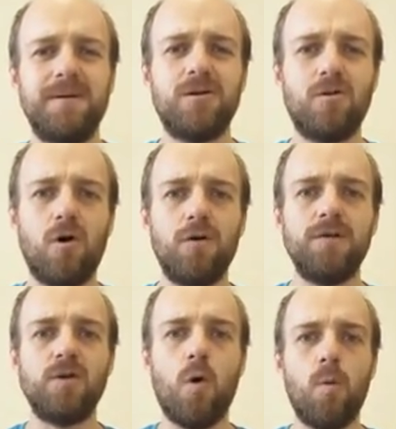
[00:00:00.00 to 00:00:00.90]
but
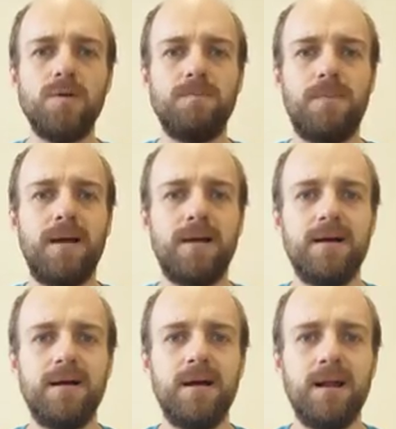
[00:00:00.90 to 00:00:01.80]
God is always
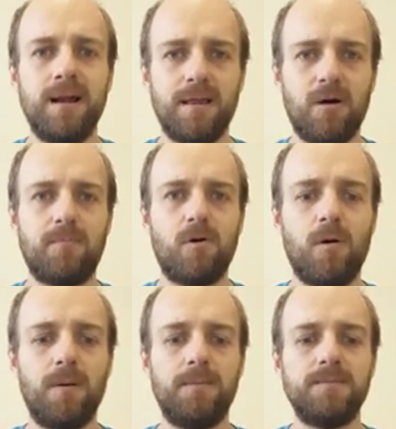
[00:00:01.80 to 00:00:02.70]
bigger than our
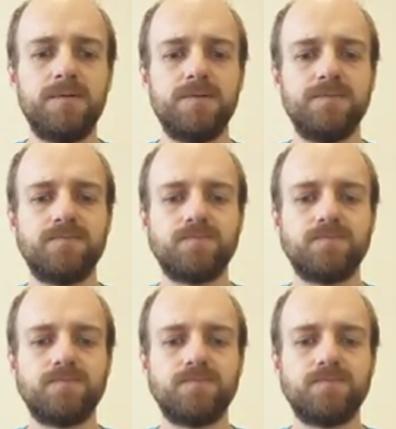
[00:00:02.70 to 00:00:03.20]
problems.